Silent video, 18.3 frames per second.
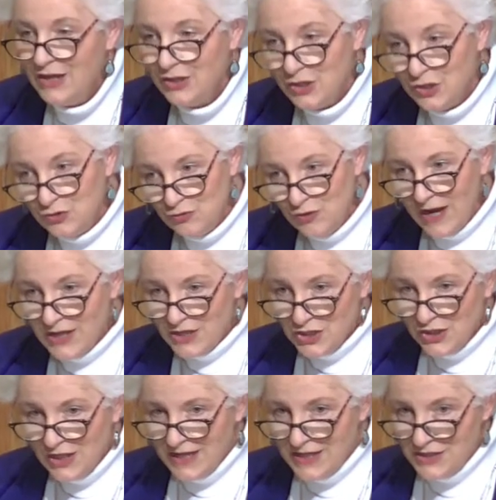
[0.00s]

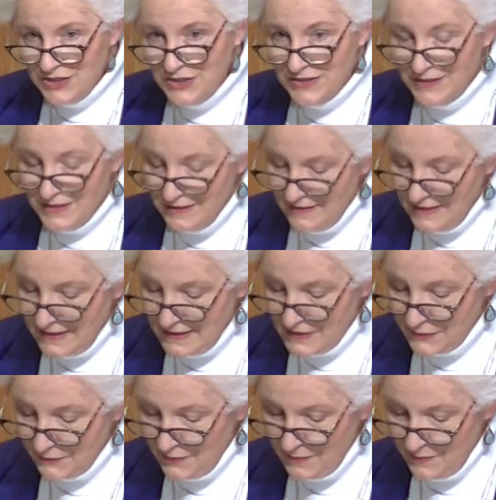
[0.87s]
Congratulations to
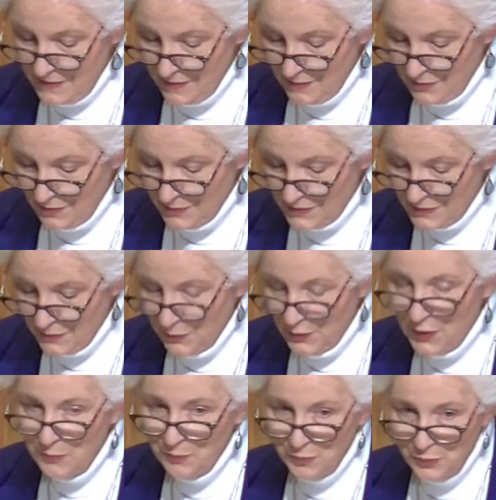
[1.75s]
these 3 members.
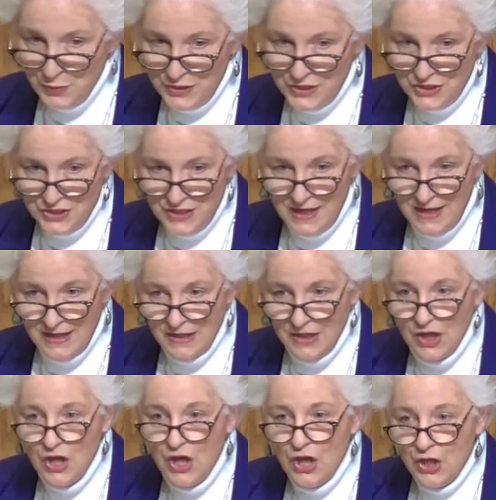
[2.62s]
We
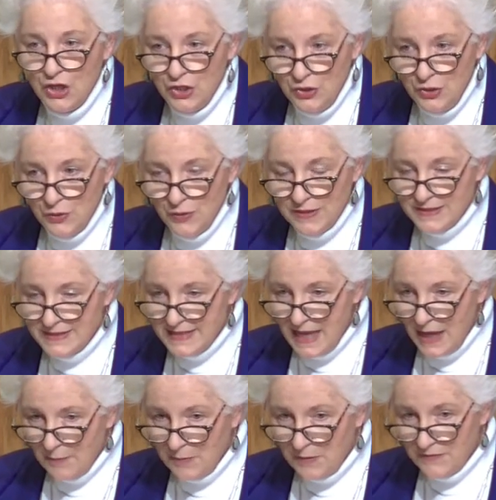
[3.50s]
appreciate your
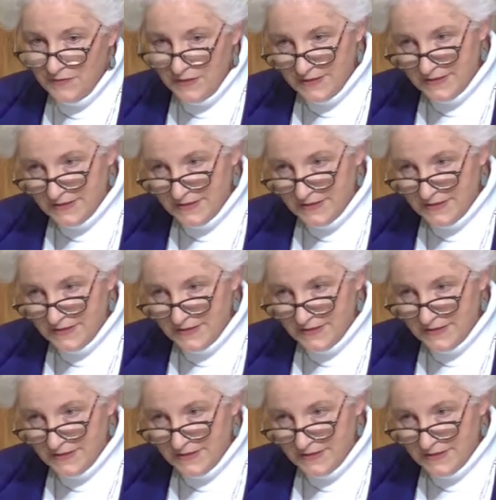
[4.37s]
example of